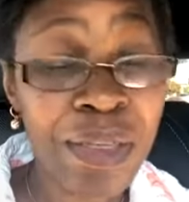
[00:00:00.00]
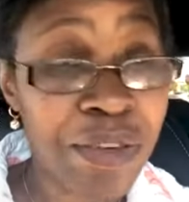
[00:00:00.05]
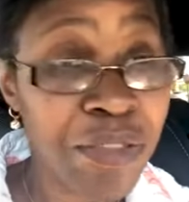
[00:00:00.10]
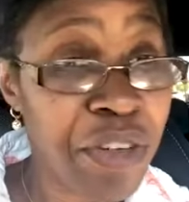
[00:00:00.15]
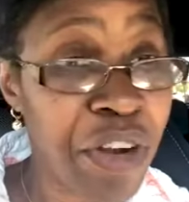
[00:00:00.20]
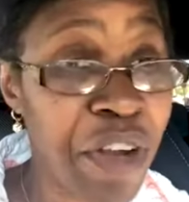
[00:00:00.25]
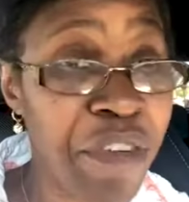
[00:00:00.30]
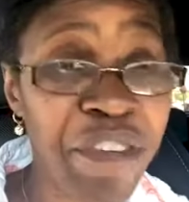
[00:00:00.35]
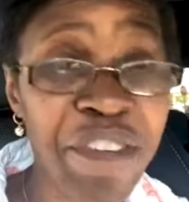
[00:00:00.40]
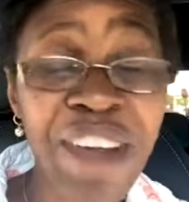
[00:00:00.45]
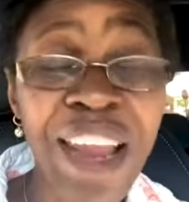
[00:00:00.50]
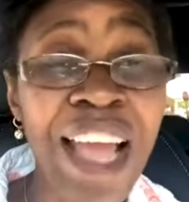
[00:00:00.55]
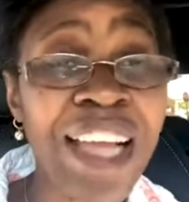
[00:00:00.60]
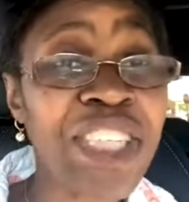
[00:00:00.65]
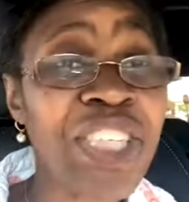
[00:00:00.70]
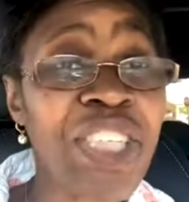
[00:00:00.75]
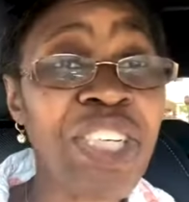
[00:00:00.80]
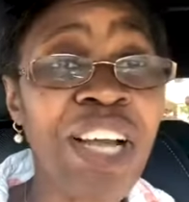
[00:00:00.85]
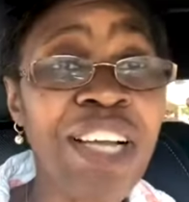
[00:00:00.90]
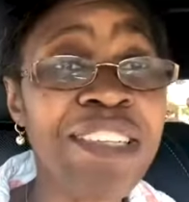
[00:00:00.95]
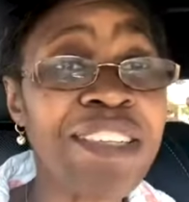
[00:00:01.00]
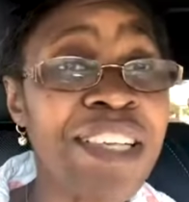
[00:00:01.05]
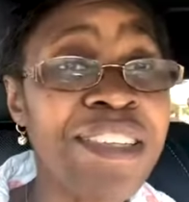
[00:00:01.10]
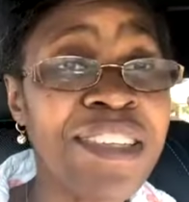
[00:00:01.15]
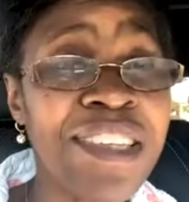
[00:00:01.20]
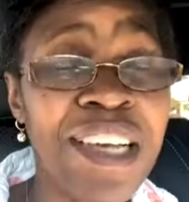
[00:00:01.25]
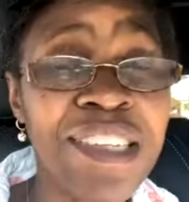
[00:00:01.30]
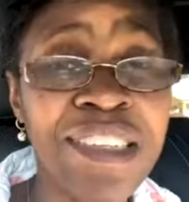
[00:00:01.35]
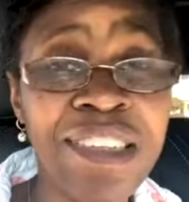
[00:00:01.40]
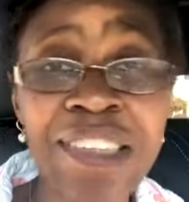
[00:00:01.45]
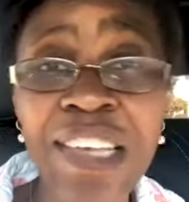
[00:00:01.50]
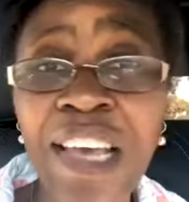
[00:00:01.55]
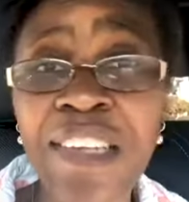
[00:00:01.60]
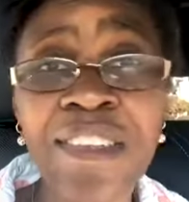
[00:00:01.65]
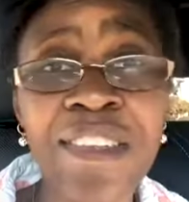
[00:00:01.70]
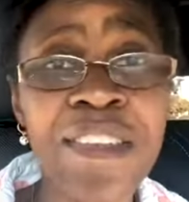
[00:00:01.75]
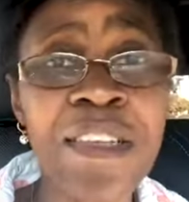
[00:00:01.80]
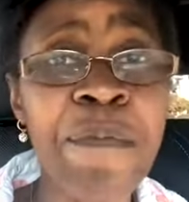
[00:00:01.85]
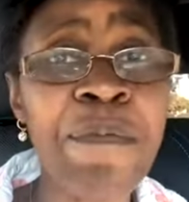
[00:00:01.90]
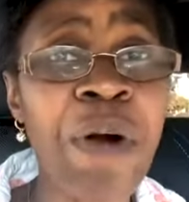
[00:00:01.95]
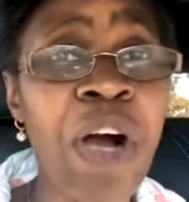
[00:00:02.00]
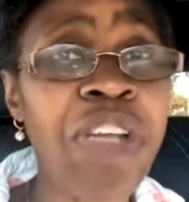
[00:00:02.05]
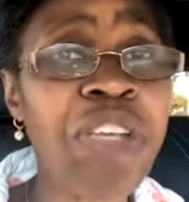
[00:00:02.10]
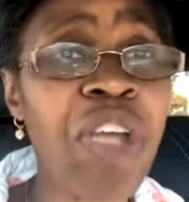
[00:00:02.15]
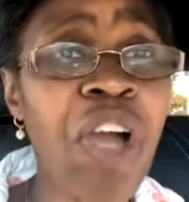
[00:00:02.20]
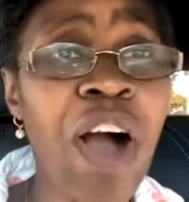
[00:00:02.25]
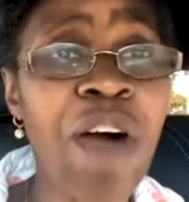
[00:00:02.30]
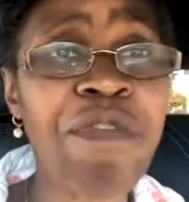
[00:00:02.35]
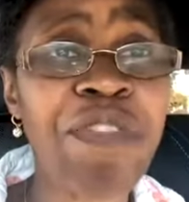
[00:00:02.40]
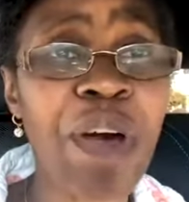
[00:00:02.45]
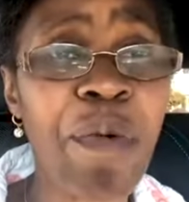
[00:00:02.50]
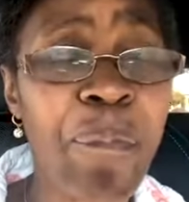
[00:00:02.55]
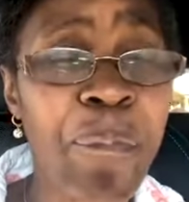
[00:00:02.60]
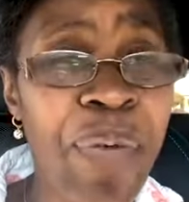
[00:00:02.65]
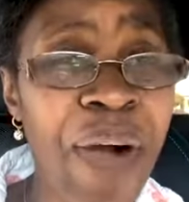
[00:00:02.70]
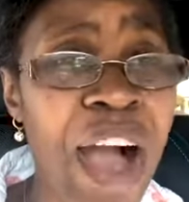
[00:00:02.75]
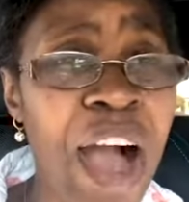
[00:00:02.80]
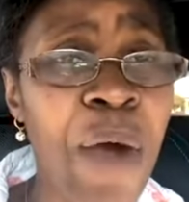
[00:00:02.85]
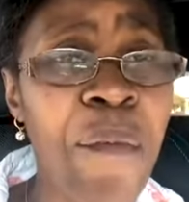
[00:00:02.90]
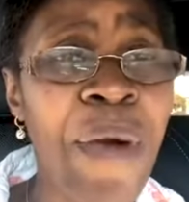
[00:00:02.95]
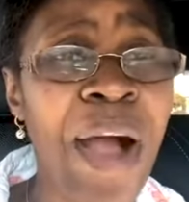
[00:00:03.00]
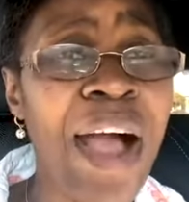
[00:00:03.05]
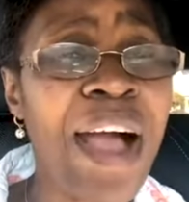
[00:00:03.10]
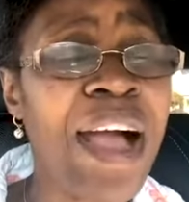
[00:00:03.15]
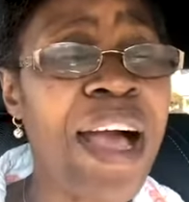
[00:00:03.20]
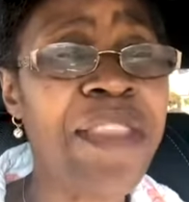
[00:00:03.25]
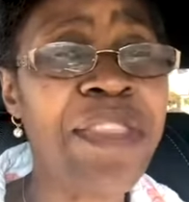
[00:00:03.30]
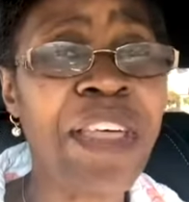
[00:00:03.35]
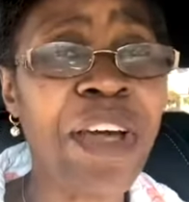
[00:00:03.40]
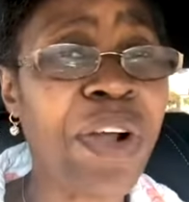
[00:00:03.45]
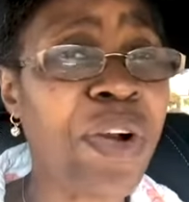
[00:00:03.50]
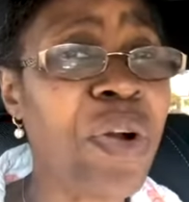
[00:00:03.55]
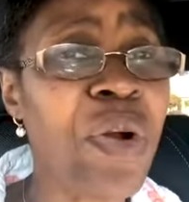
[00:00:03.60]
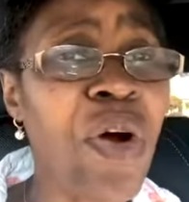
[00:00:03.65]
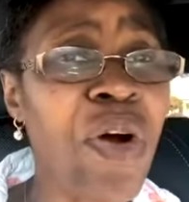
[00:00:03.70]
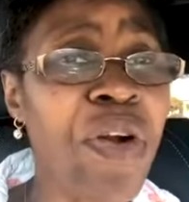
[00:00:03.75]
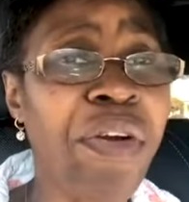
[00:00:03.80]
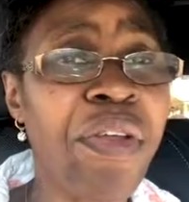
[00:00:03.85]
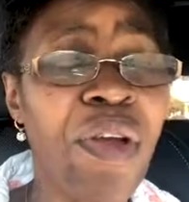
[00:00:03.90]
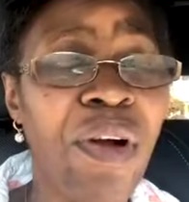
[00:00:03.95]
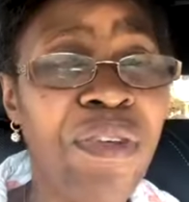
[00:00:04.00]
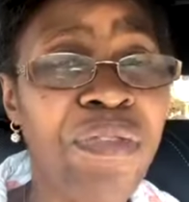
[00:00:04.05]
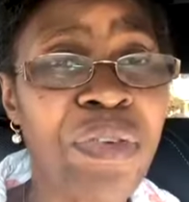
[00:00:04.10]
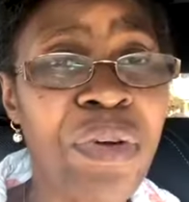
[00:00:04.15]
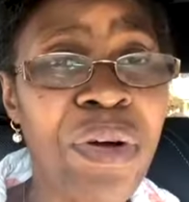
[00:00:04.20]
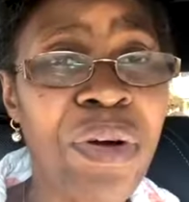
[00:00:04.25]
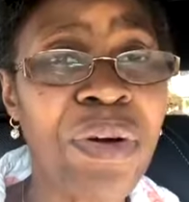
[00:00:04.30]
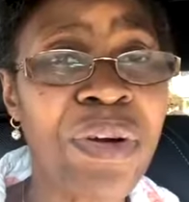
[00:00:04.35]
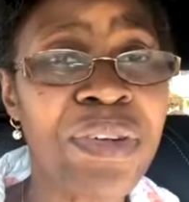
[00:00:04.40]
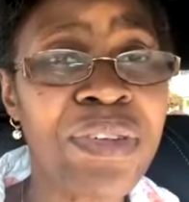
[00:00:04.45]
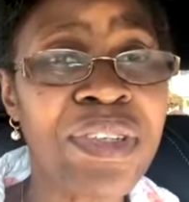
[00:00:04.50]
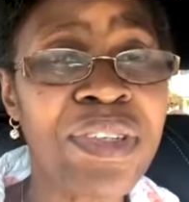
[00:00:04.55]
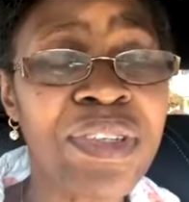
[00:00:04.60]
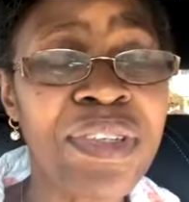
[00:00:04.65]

Reflections is a testimony of the power and the glory of God.